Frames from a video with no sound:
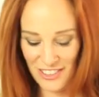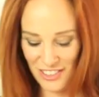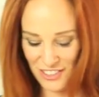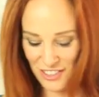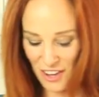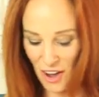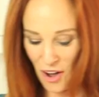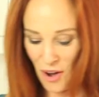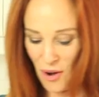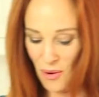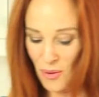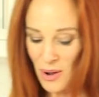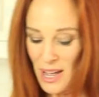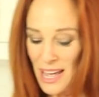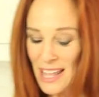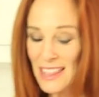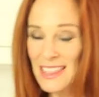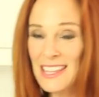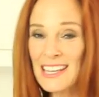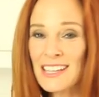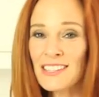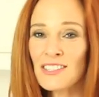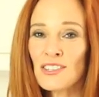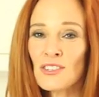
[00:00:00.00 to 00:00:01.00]
so
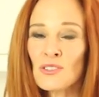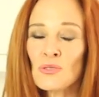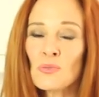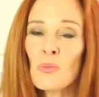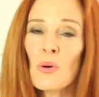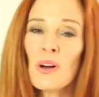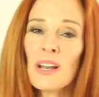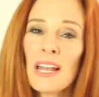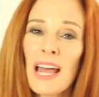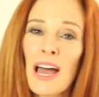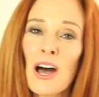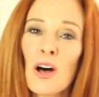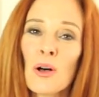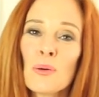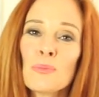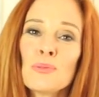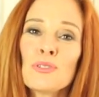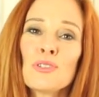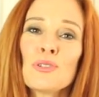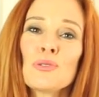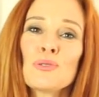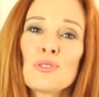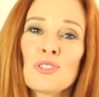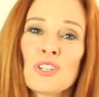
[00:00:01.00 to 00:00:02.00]
this is what helps
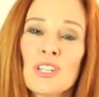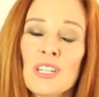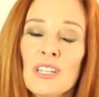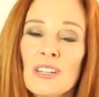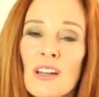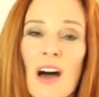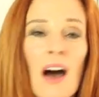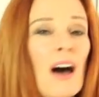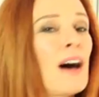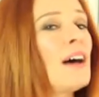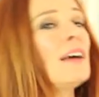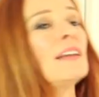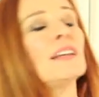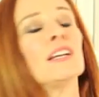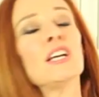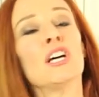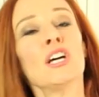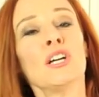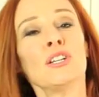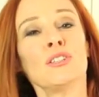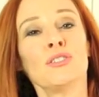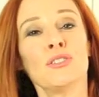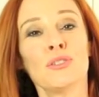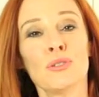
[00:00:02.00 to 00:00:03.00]
you to not
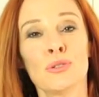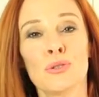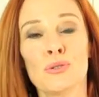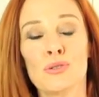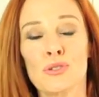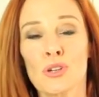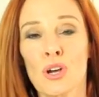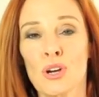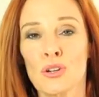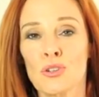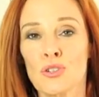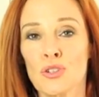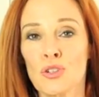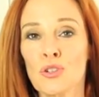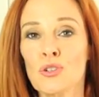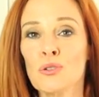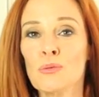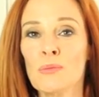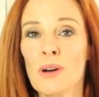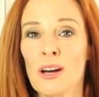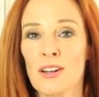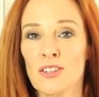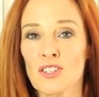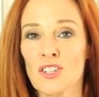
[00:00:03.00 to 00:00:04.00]
use too
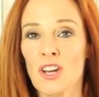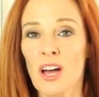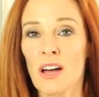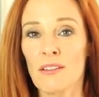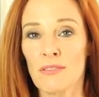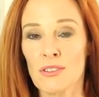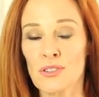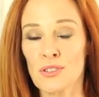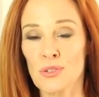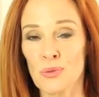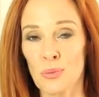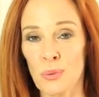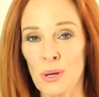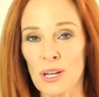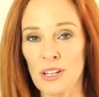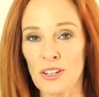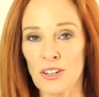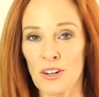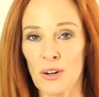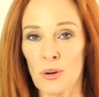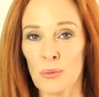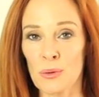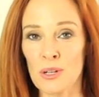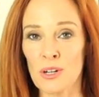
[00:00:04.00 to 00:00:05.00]
much of a
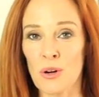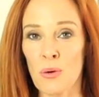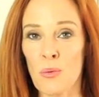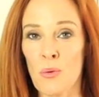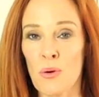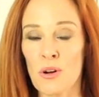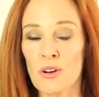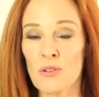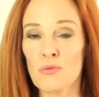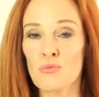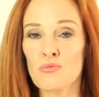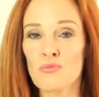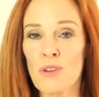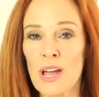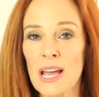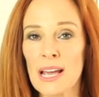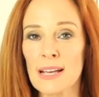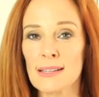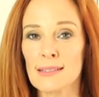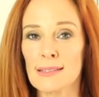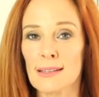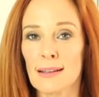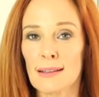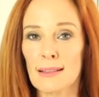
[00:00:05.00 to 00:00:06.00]
sweetener. We don't want to
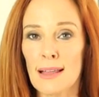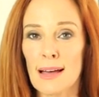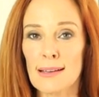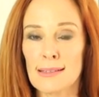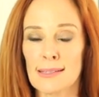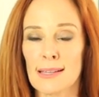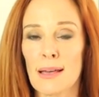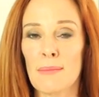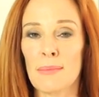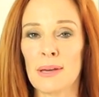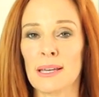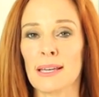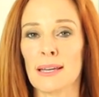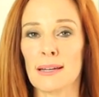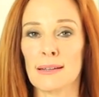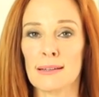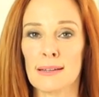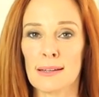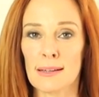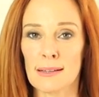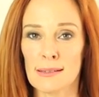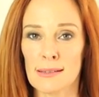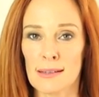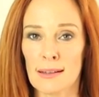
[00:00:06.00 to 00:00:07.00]
raise the glycemic
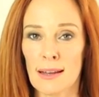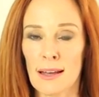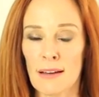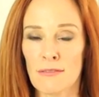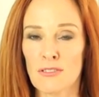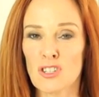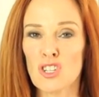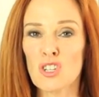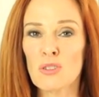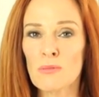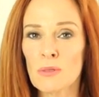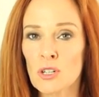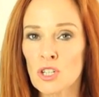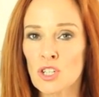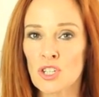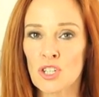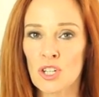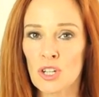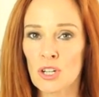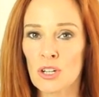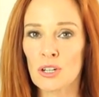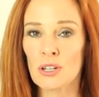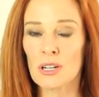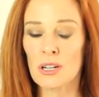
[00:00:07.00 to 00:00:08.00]
index and have too much
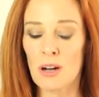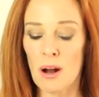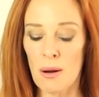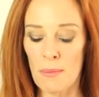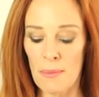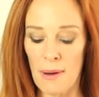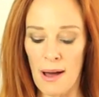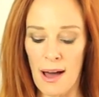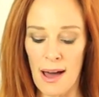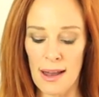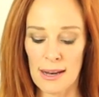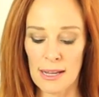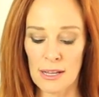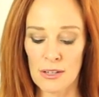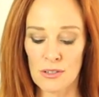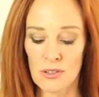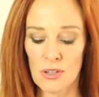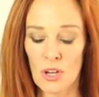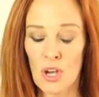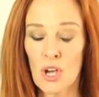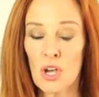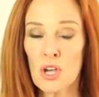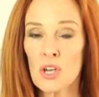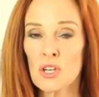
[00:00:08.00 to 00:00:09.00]
sugar in our bodies.
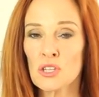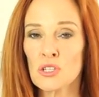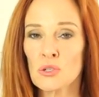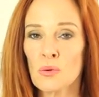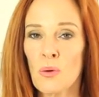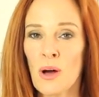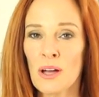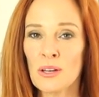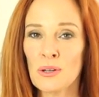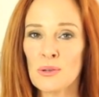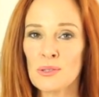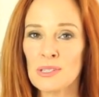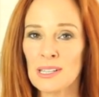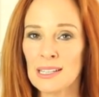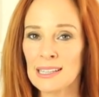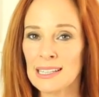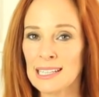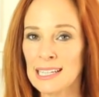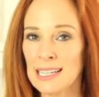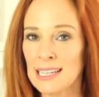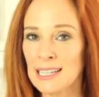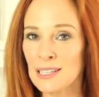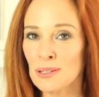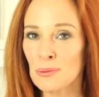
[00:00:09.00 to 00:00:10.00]
So I use a
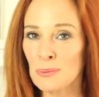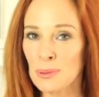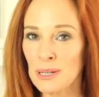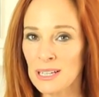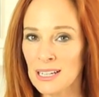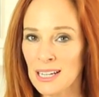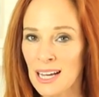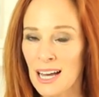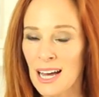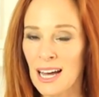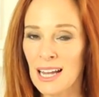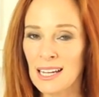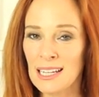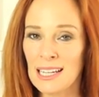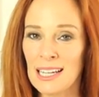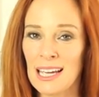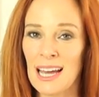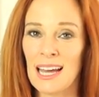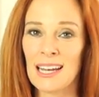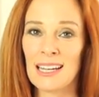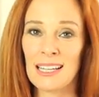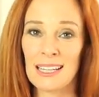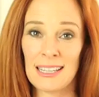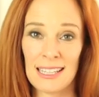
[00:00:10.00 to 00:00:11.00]
little bit of honey
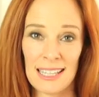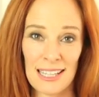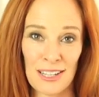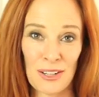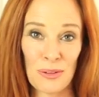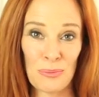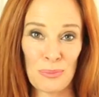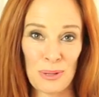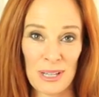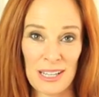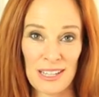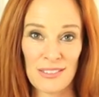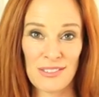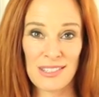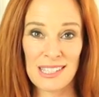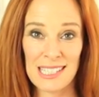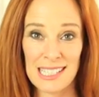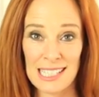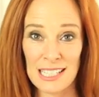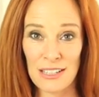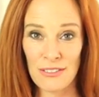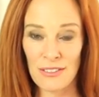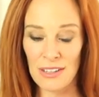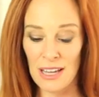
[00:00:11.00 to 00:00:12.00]
and a little bit of
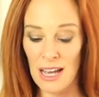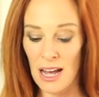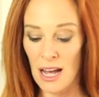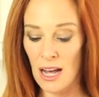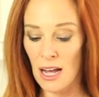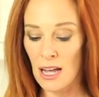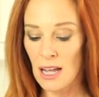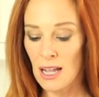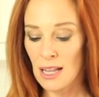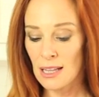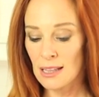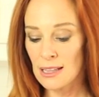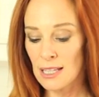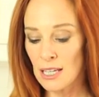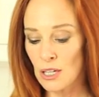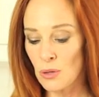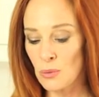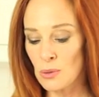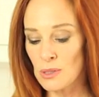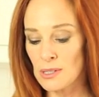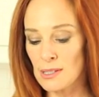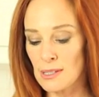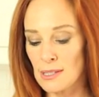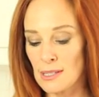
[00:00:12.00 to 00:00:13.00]
stevia,
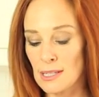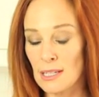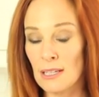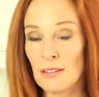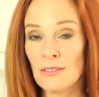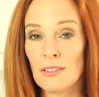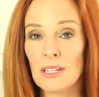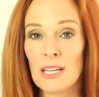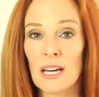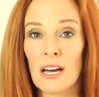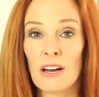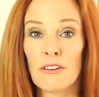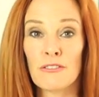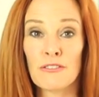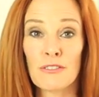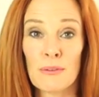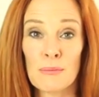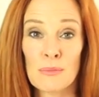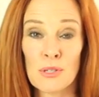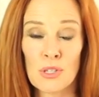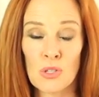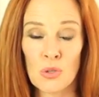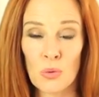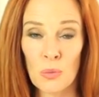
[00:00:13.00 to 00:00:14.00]
liquid stevia
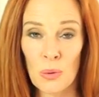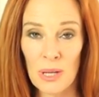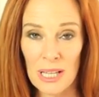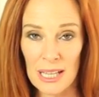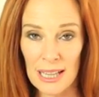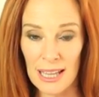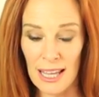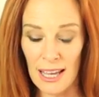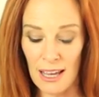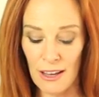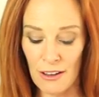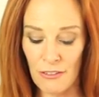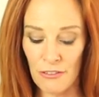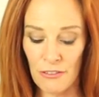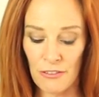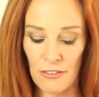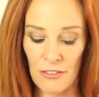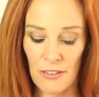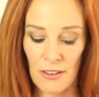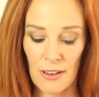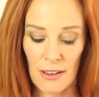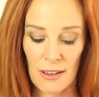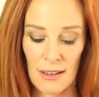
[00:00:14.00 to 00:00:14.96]
from Sweet Leaf.